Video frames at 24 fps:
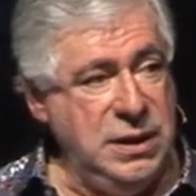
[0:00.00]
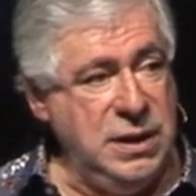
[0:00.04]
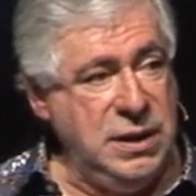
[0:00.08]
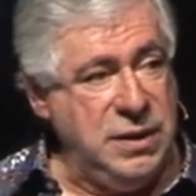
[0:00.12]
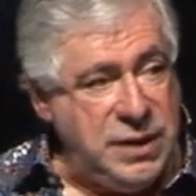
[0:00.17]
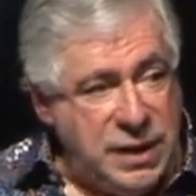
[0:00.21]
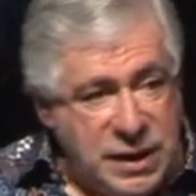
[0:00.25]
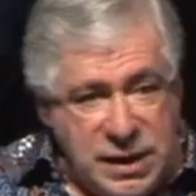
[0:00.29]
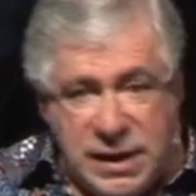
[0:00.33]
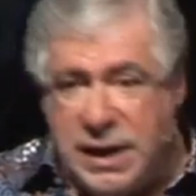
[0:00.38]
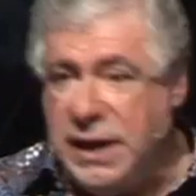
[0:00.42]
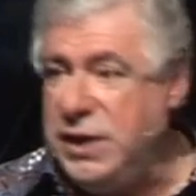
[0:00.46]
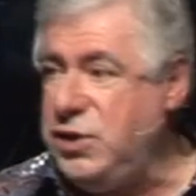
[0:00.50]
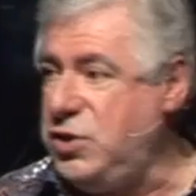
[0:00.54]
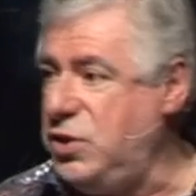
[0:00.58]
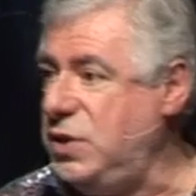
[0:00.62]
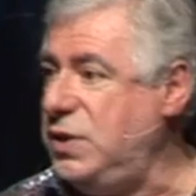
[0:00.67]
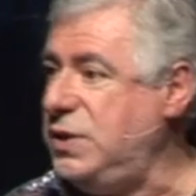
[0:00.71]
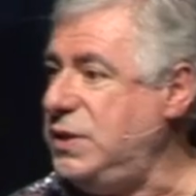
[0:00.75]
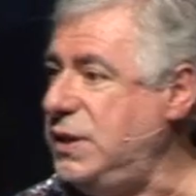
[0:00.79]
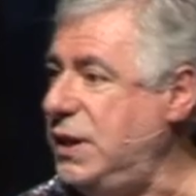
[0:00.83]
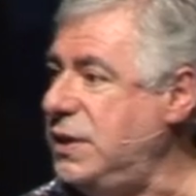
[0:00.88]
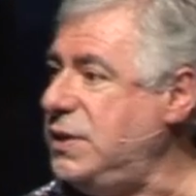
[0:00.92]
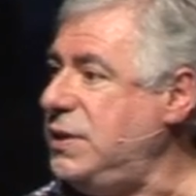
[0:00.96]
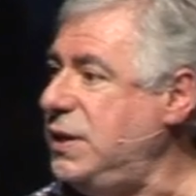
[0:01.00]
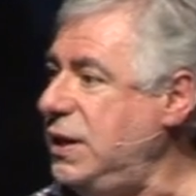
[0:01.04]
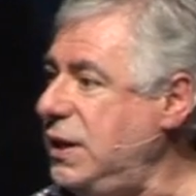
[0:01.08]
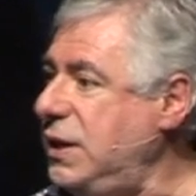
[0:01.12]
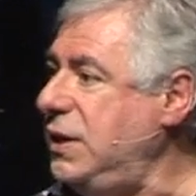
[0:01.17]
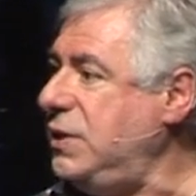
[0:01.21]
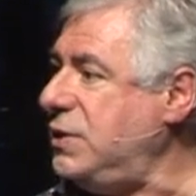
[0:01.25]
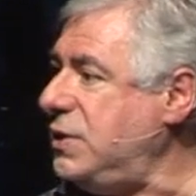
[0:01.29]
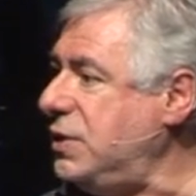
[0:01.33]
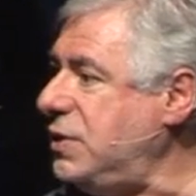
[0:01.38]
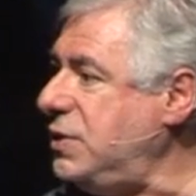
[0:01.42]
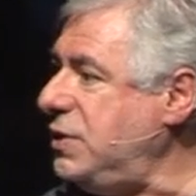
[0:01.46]
the nations as
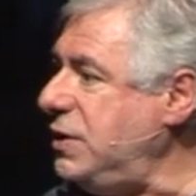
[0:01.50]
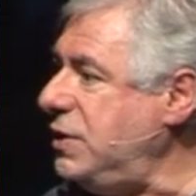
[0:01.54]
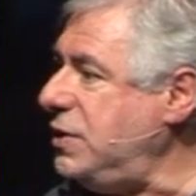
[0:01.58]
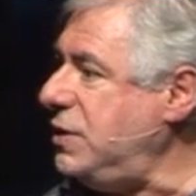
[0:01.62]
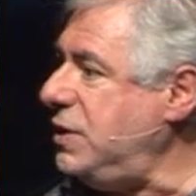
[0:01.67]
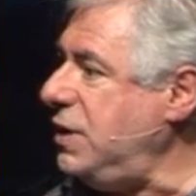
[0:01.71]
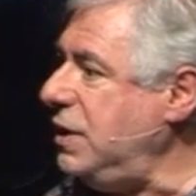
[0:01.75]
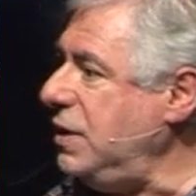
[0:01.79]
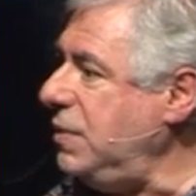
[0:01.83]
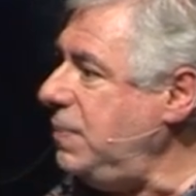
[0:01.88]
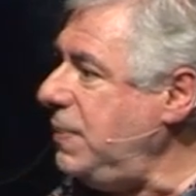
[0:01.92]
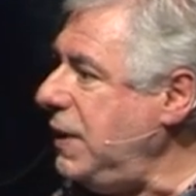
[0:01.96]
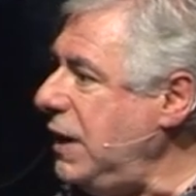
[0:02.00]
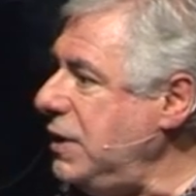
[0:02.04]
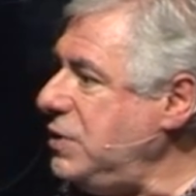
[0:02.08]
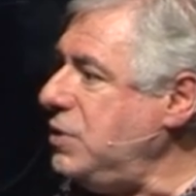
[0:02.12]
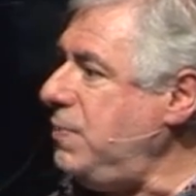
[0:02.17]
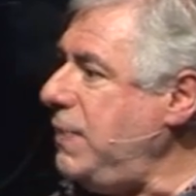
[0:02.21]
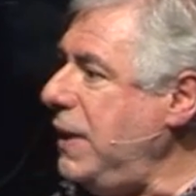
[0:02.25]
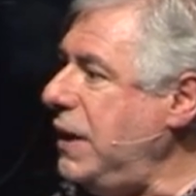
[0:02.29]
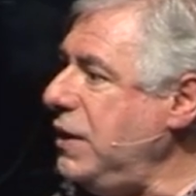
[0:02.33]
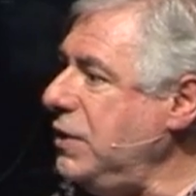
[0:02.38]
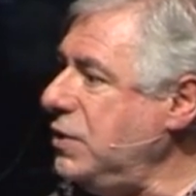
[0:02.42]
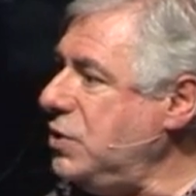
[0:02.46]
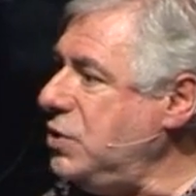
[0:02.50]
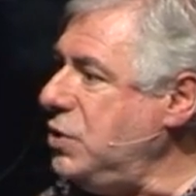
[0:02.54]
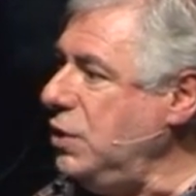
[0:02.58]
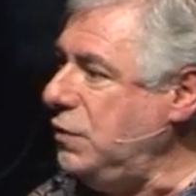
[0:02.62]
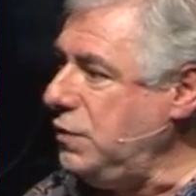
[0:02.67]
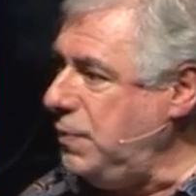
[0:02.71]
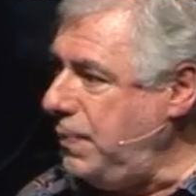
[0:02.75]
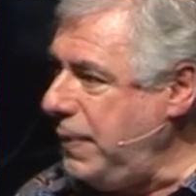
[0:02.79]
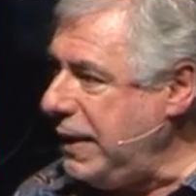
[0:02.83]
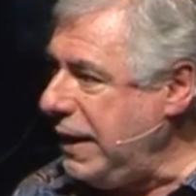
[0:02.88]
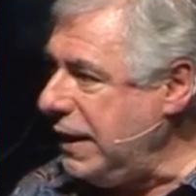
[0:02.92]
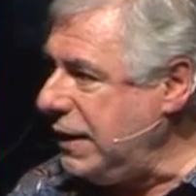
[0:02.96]
he is assisting Pastor Barry
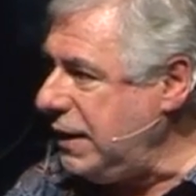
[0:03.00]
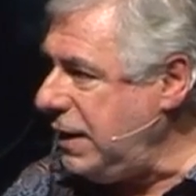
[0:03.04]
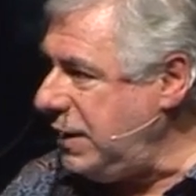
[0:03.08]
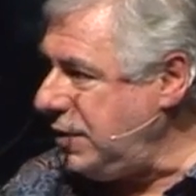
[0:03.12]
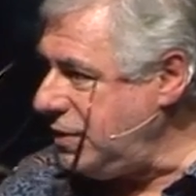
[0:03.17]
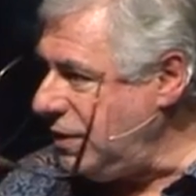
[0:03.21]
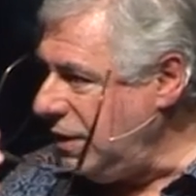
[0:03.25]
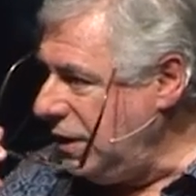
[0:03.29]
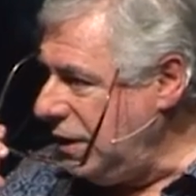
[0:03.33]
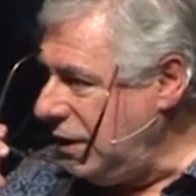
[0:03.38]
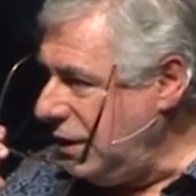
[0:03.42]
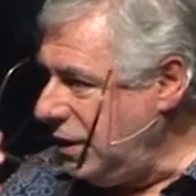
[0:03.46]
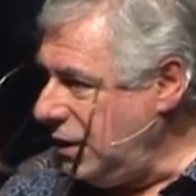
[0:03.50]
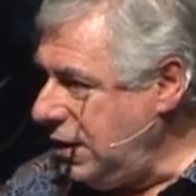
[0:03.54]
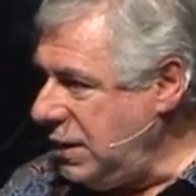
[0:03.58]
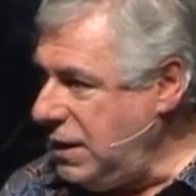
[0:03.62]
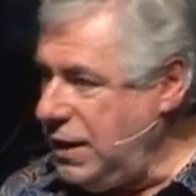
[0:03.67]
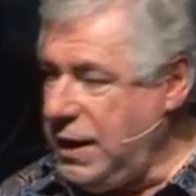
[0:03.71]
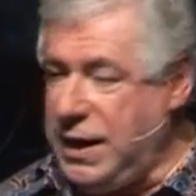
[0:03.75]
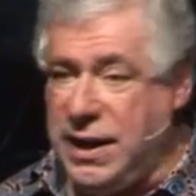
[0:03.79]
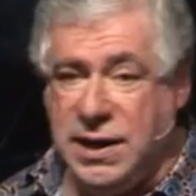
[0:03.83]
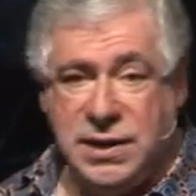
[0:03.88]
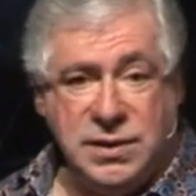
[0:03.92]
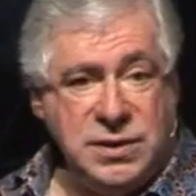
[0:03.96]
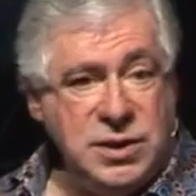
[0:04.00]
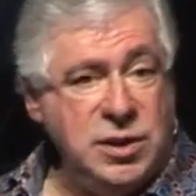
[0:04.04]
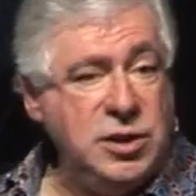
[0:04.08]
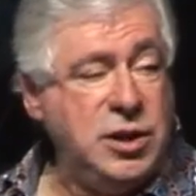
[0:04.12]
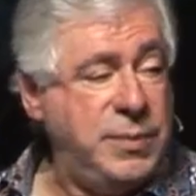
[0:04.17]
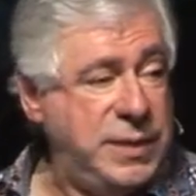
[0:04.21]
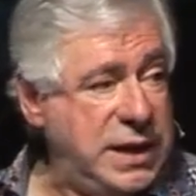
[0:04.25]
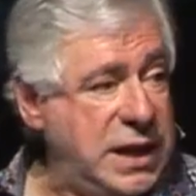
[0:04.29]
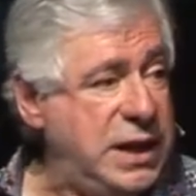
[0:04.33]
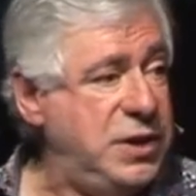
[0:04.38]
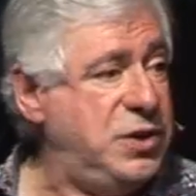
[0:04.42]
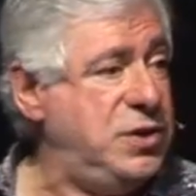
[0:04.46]
Silverback as our
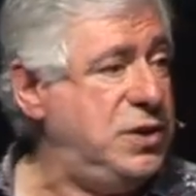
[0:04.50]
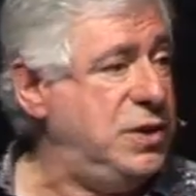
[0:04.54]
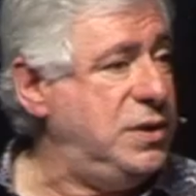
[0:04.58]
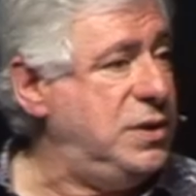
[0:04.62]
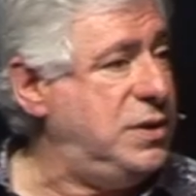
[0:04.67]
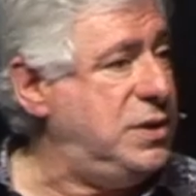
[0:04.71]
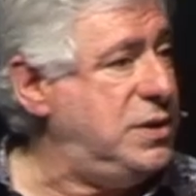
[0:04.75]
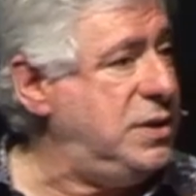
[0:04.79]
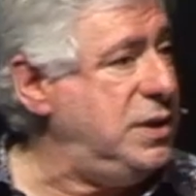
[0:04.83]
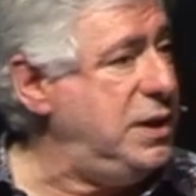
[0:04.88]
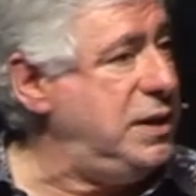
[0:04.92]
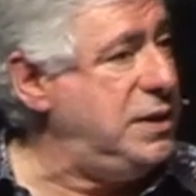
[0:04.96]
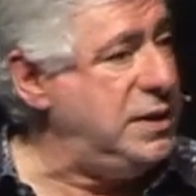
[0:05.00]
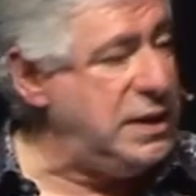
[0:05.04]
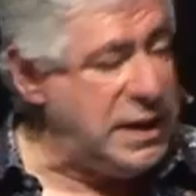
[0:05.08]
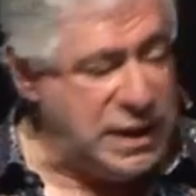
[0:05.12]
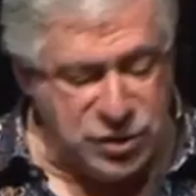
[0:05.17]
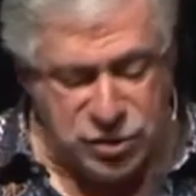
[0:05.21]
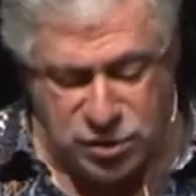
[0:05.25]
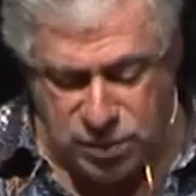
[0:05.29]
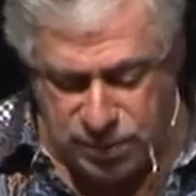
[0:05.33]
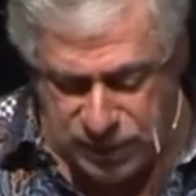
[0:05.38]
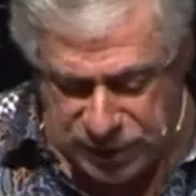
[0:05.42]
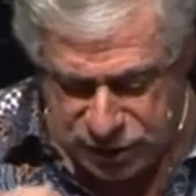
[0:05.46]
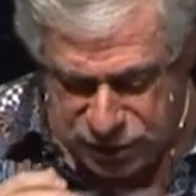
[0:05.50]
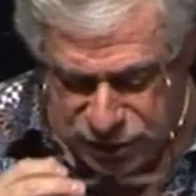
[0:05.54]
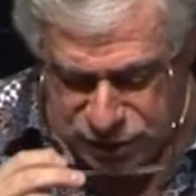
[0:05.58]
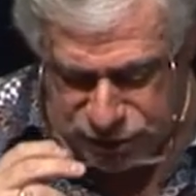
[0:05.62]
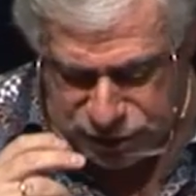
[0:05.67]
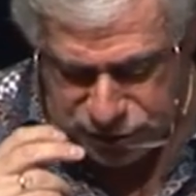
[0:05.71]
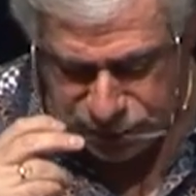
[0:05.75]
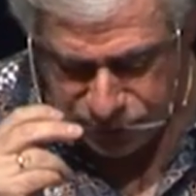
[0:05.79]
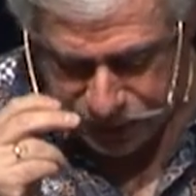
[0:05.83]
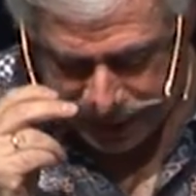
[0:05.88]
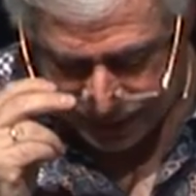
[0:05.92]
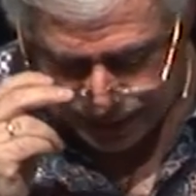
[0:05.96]
denomination's international missions
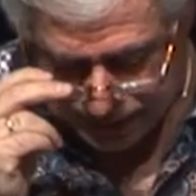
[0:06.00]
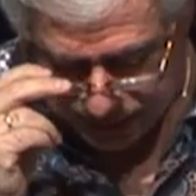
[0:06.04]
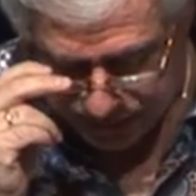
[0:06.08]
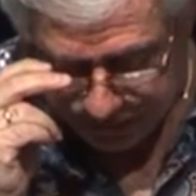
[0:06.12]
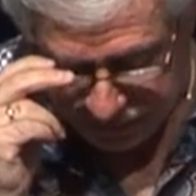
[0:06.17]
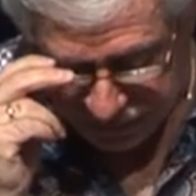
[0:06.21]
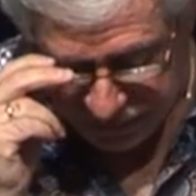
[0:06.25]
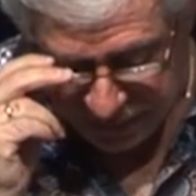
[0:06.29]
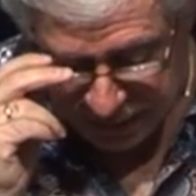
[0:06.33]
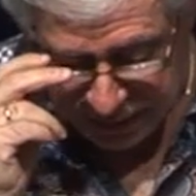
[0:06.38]
director.